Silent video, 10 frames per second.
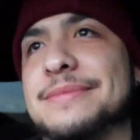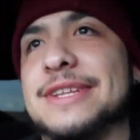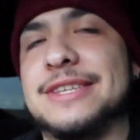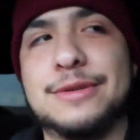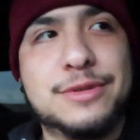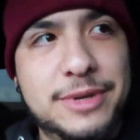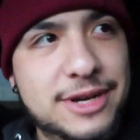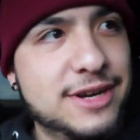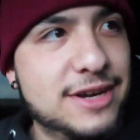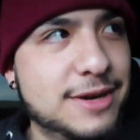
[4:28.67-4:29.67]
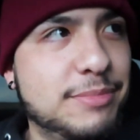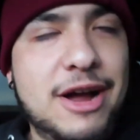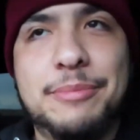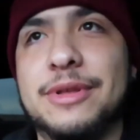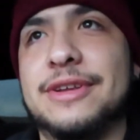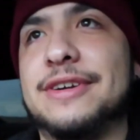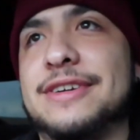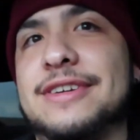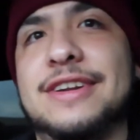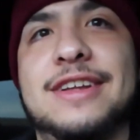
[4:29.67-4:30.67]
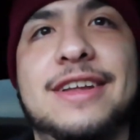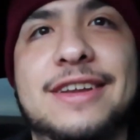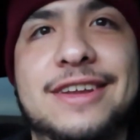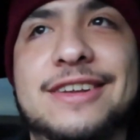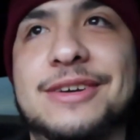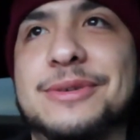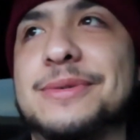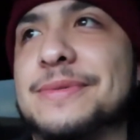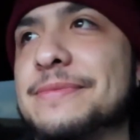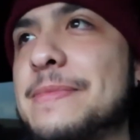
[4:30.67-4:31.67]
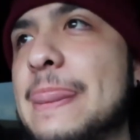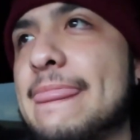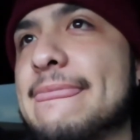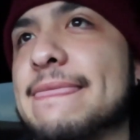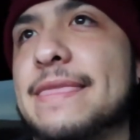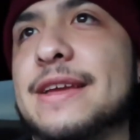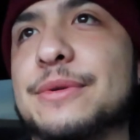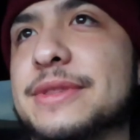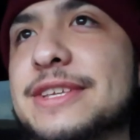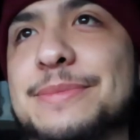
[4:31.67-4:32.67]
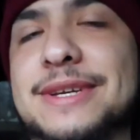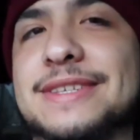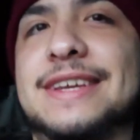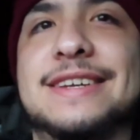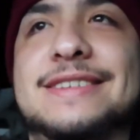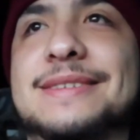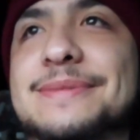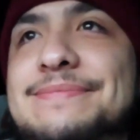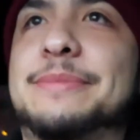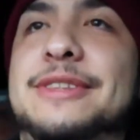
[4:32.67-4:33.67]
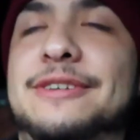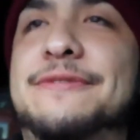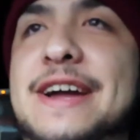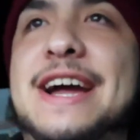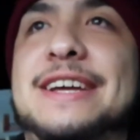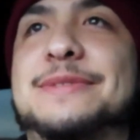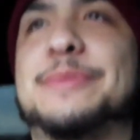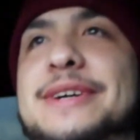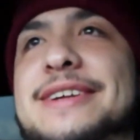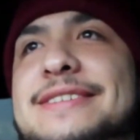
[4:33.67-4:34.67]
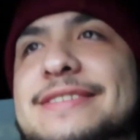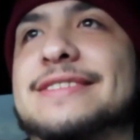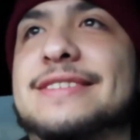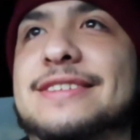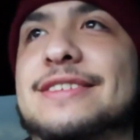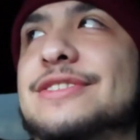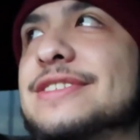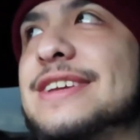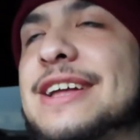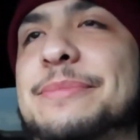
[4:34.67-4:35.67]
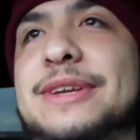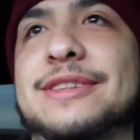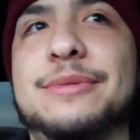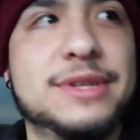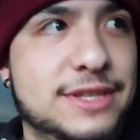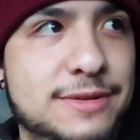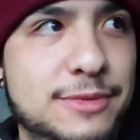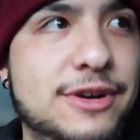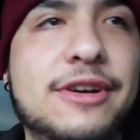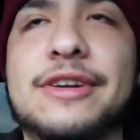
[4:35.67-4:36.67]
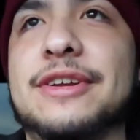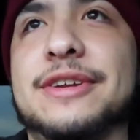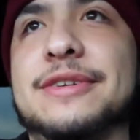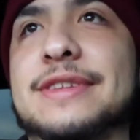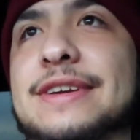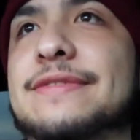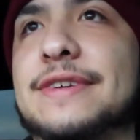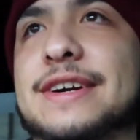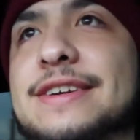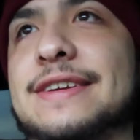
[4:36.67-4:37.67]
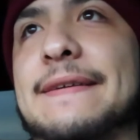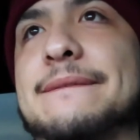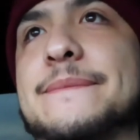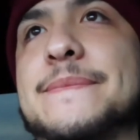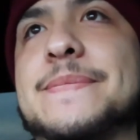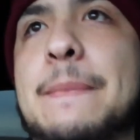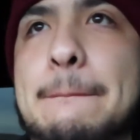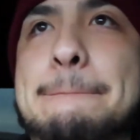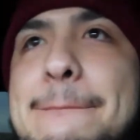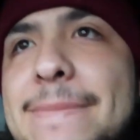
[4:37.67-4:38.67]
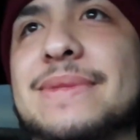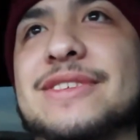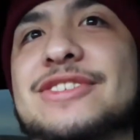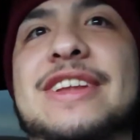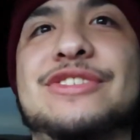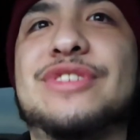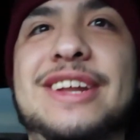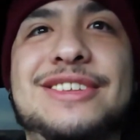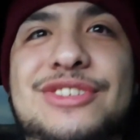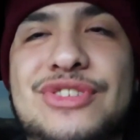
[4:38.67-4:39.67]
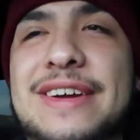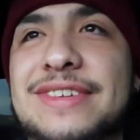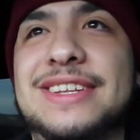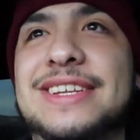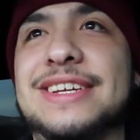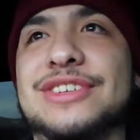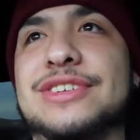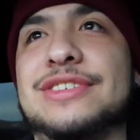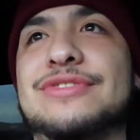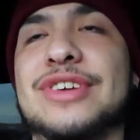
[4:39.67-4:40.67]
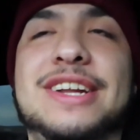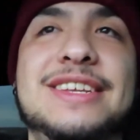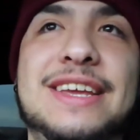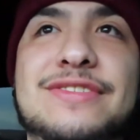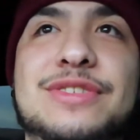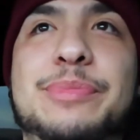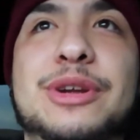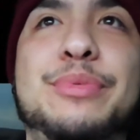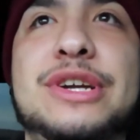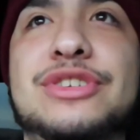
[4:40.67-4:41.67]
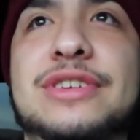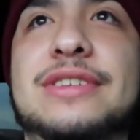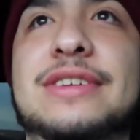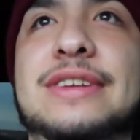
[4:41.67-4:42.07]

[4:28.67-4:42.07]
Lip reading: That seems to be a popular, you know, thing with these Mustangs. I mean, they're fast, but just gotta be a little bit smarter, you know, like, fuck. Just not trying not to drive in a ditch. Try not to give it to peer pressure.